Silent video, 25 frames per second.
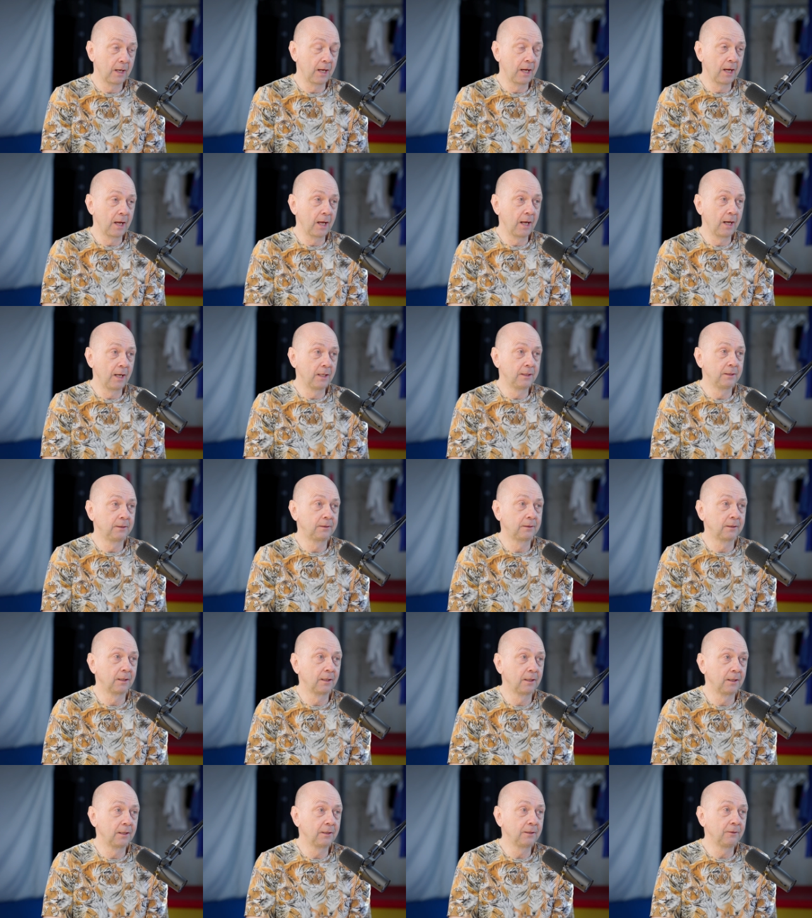and
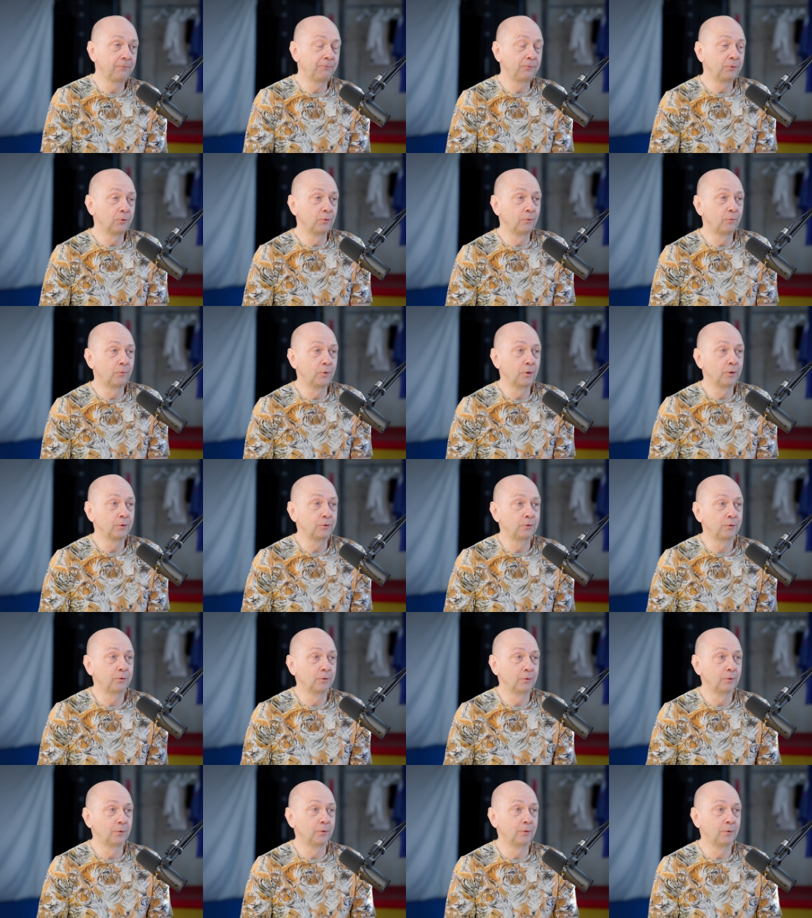uh, if you want
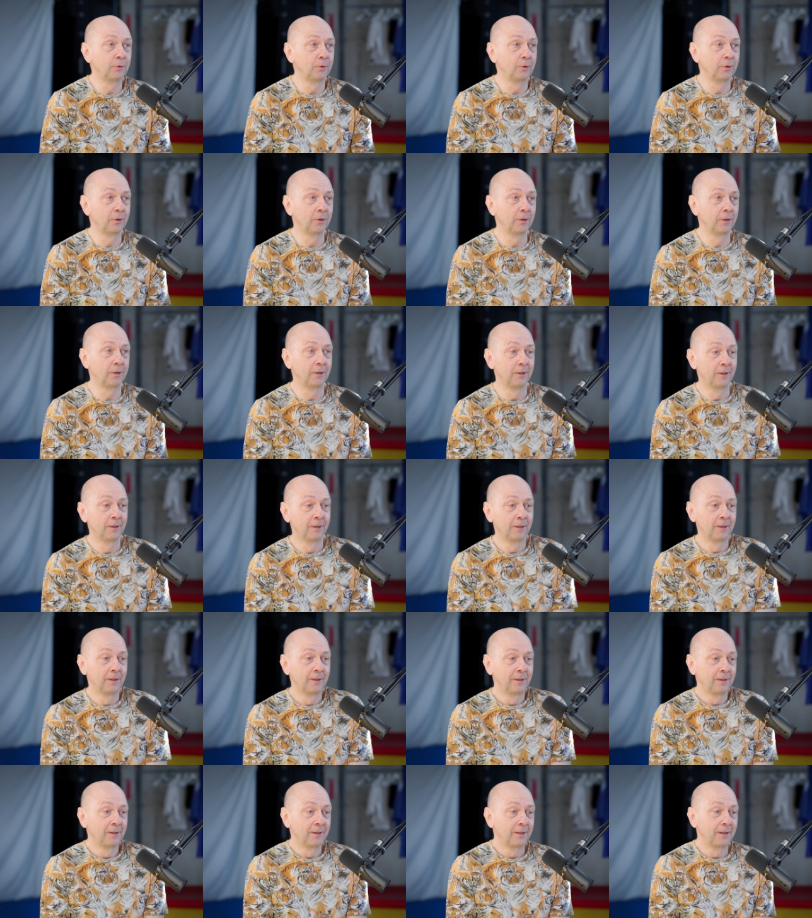to
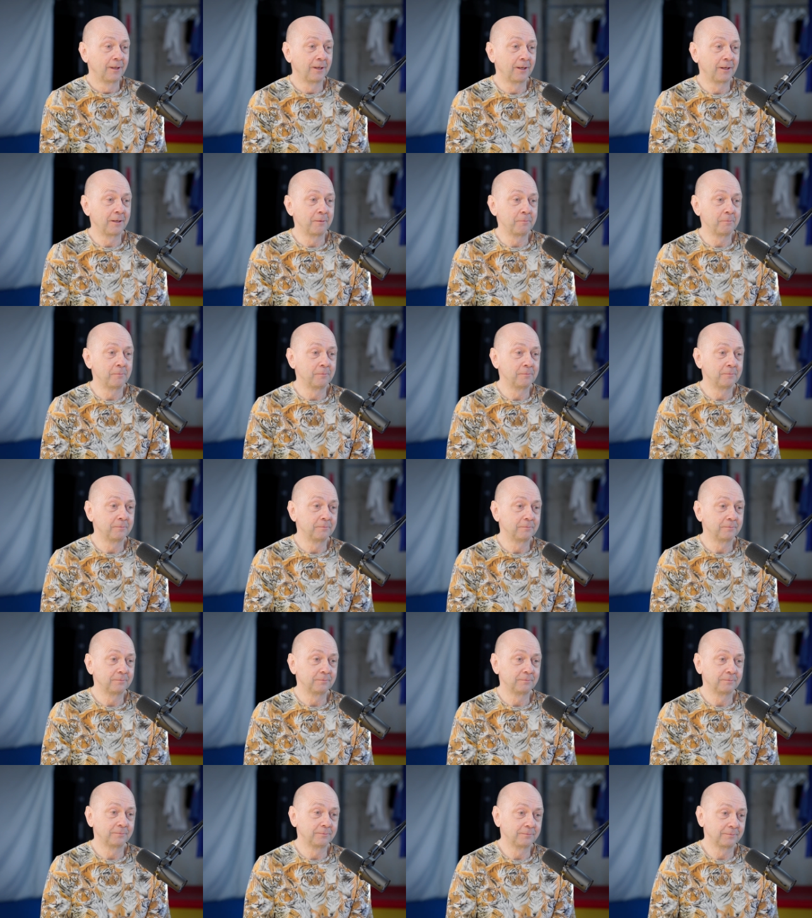um,
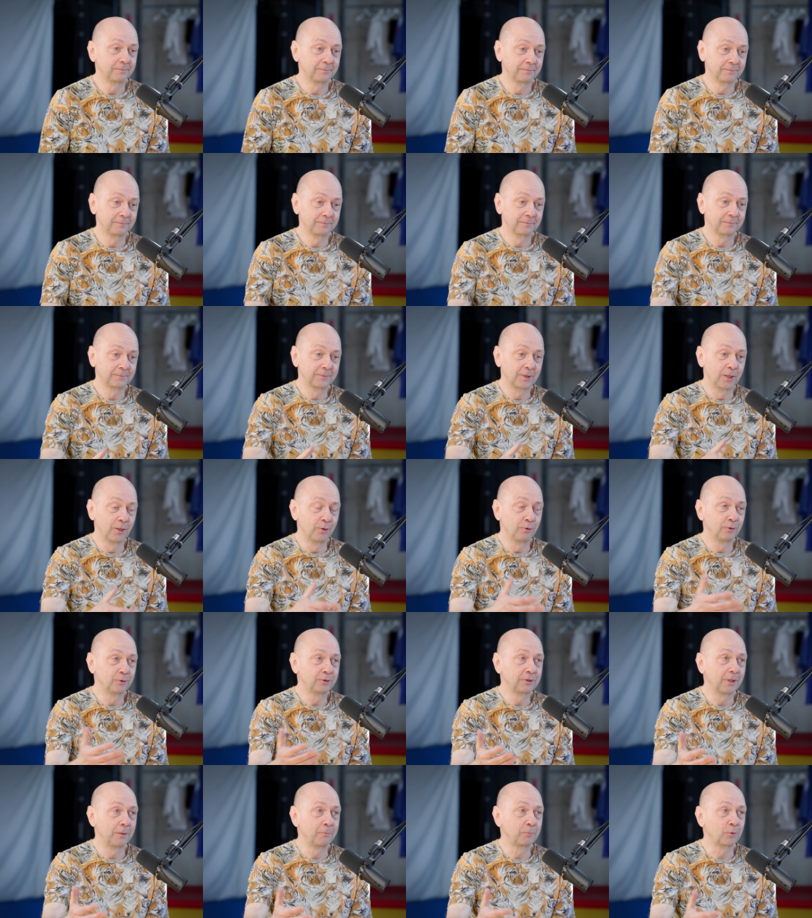mm,
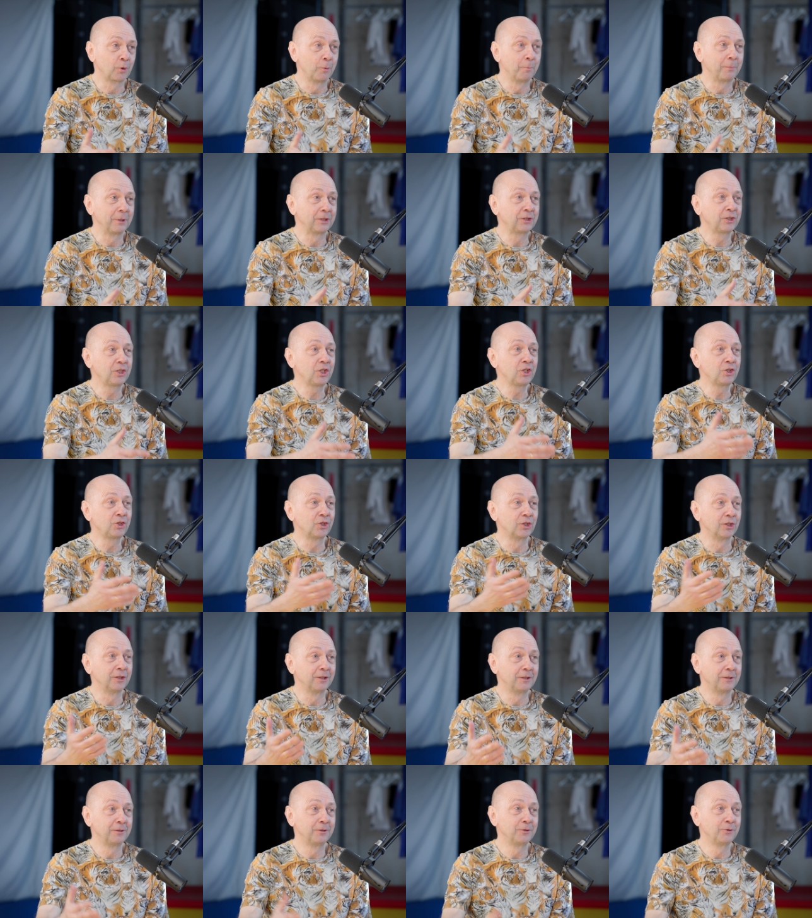some
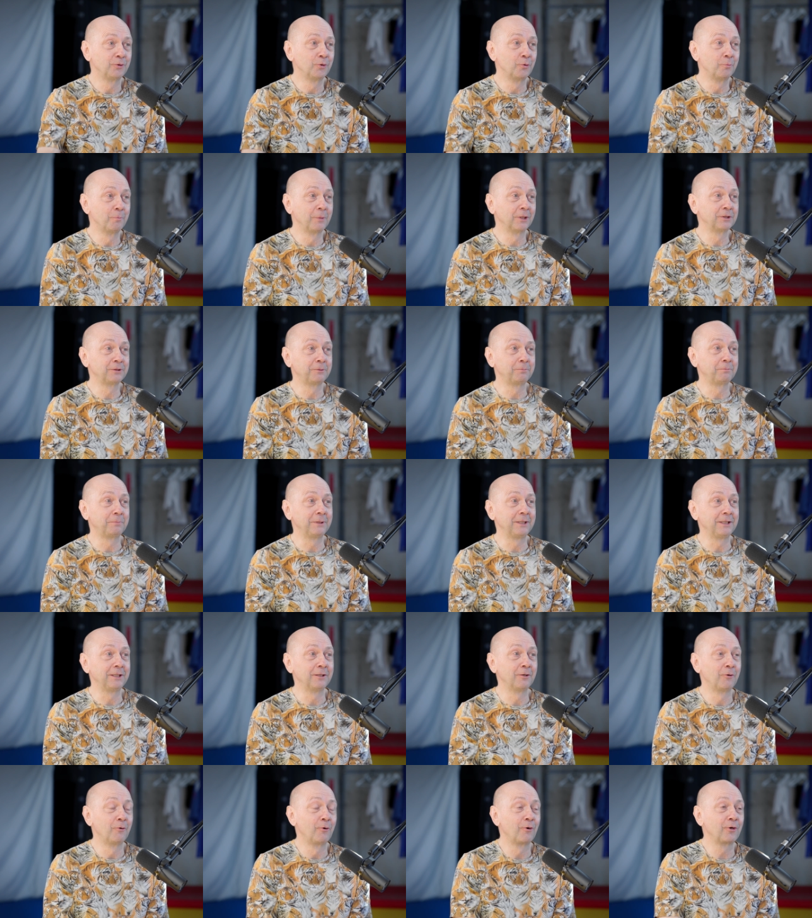competition, you must
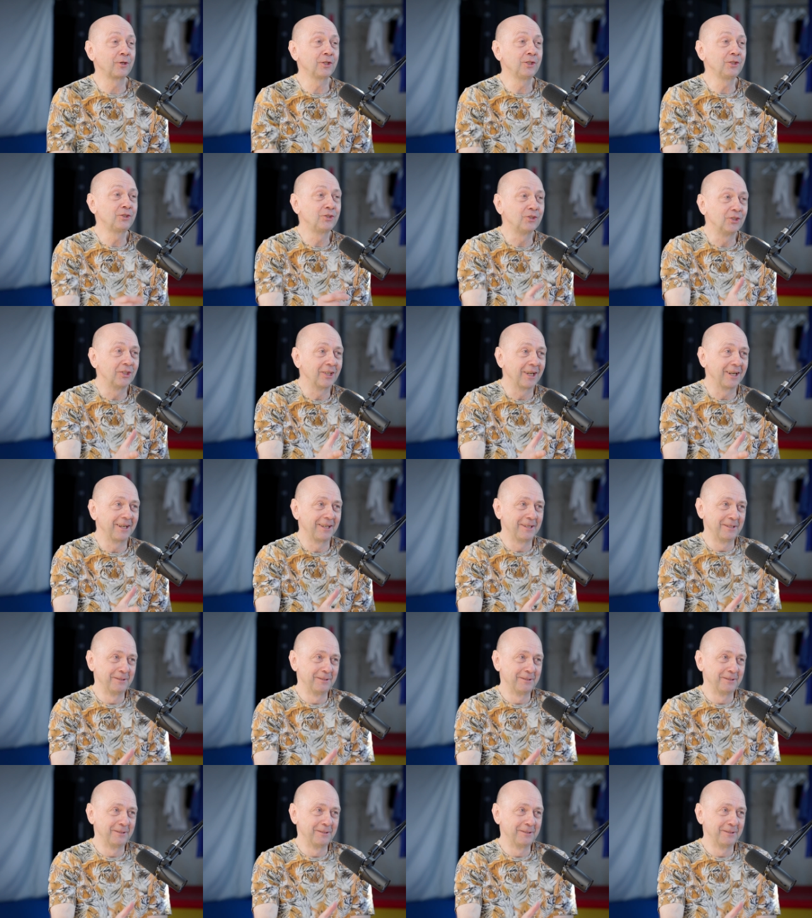be original.